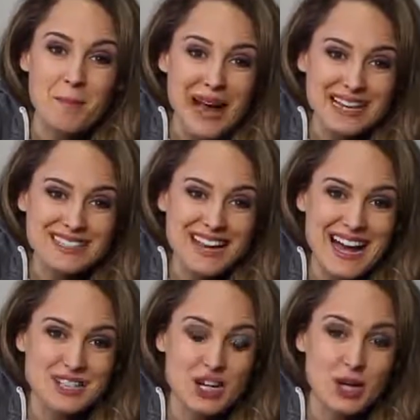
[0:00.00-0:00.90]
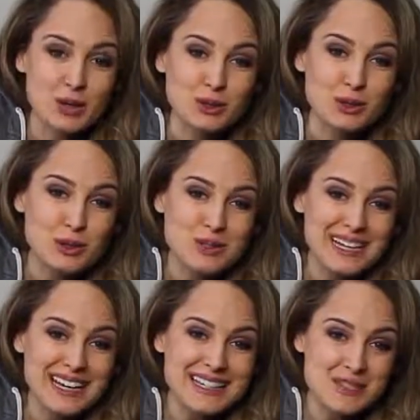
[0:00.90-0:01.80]
backslash losing
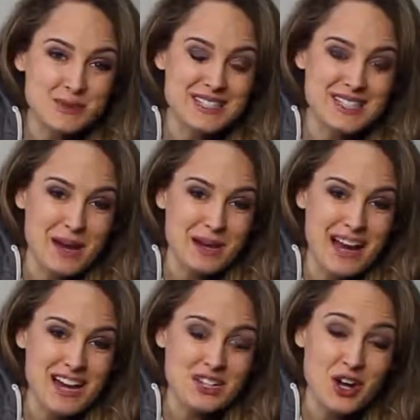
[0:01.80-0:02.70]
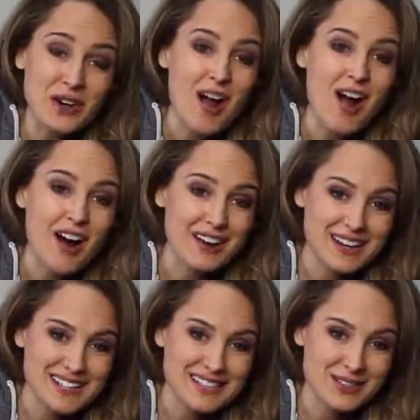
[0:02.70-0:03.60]
it with Sam and Ash on, on
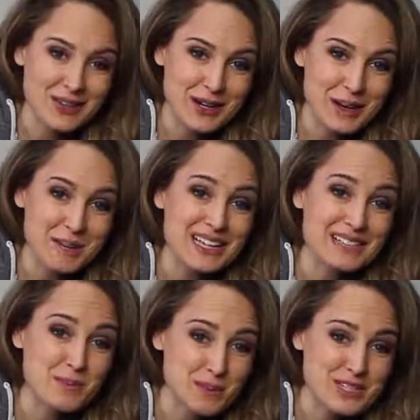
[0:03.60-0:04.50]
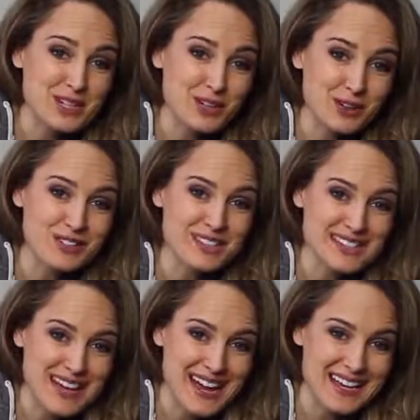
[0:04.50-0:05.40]
Instagram. It's Busy Girl
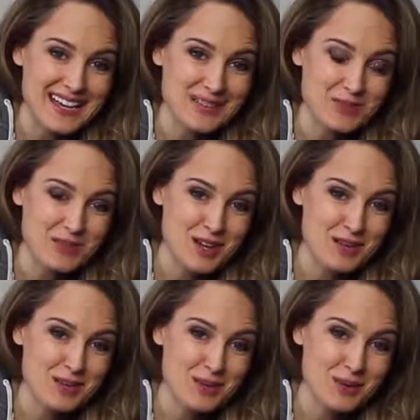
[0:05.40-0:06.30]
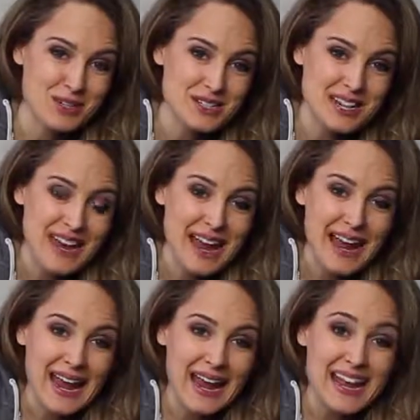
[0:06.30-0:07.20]
Society with underscores.
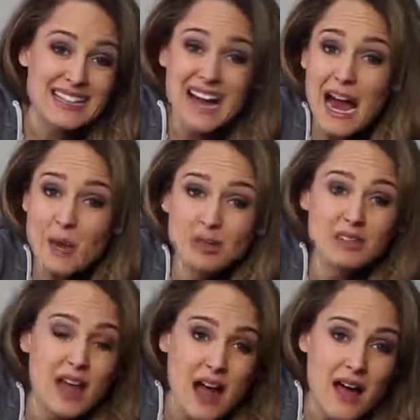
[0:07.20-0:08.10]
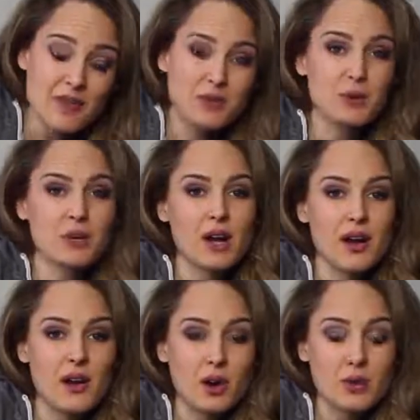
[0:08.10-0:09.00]
And I would love, if you are
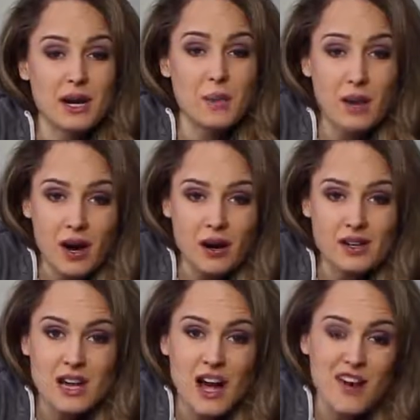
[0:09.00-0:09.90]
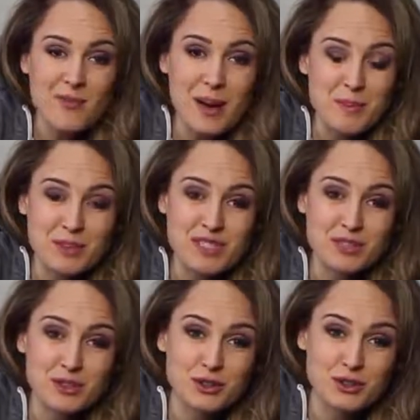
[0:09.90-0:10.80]
not already part of my Busy
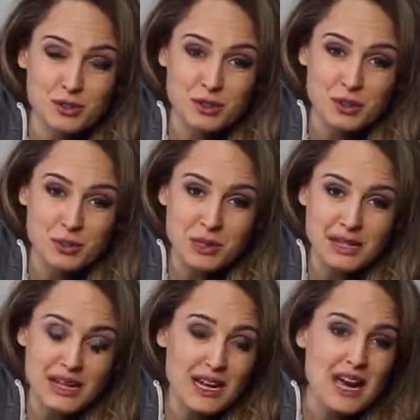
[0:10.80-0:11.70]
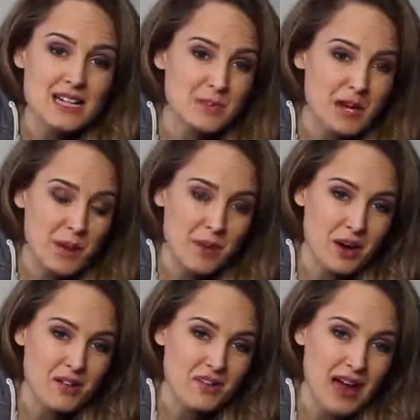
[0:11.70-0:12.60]
Girl You community, to become
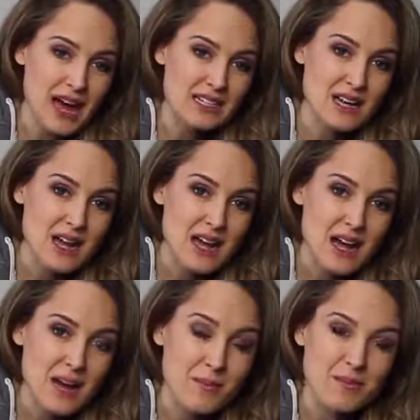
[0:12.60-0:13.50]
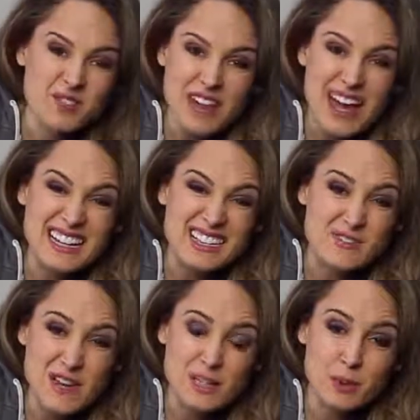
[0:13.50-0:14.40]
part of that. Um, for that, it's
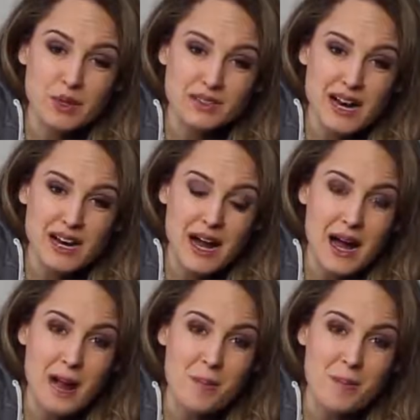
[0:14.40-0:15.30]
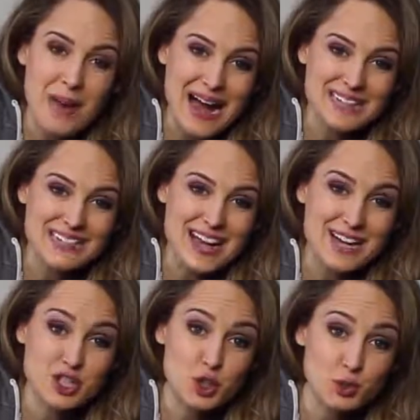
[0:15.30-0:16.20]
facebook.com
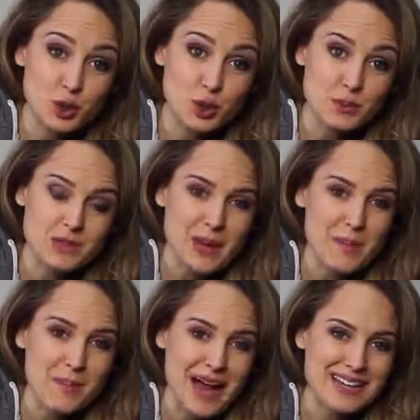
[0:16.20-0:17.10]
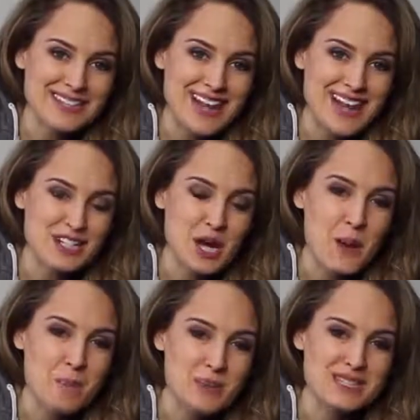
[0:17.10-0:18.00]
backslash groups backslash
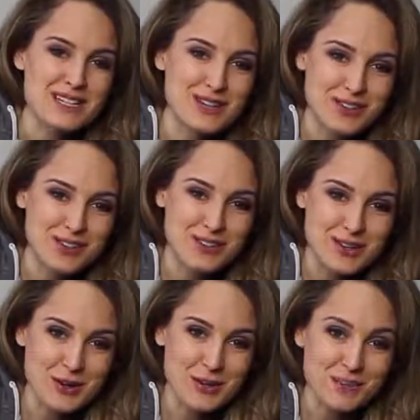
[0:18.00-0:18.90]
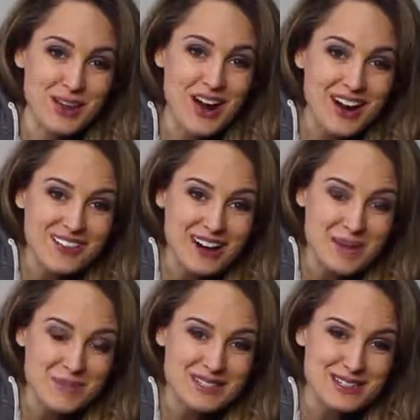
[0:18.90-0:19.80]
busy girl you. All
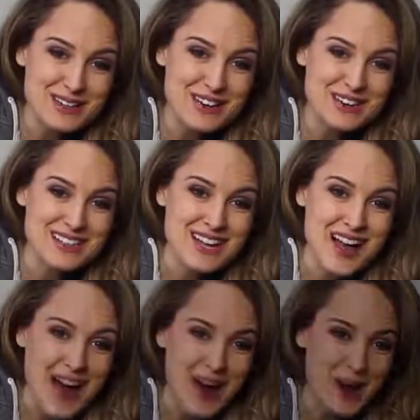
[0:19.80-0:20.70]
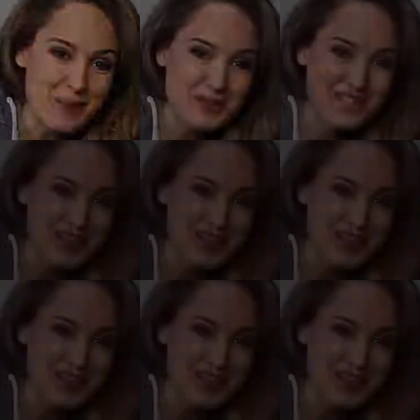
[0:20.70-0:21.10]
right, busy girls, I hope this